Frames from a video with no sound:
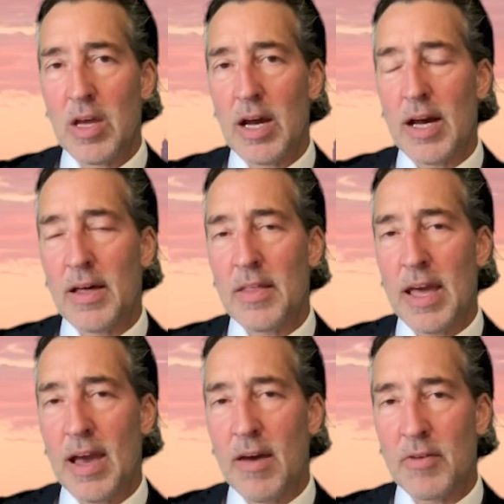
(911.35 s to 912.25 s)
They
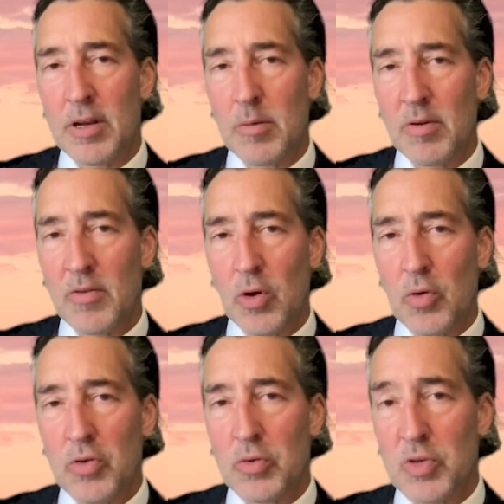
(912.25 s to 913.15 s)
have a number of
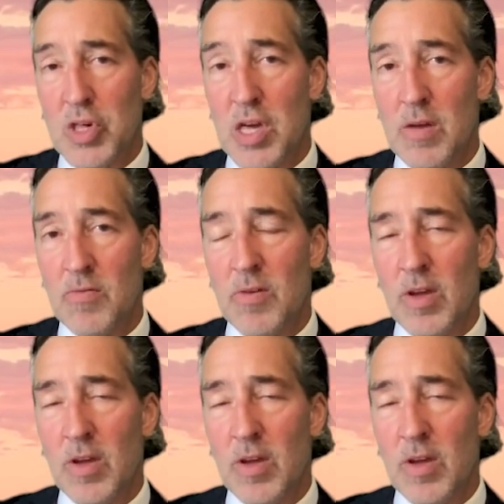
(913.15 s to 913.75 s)
goals to achieve.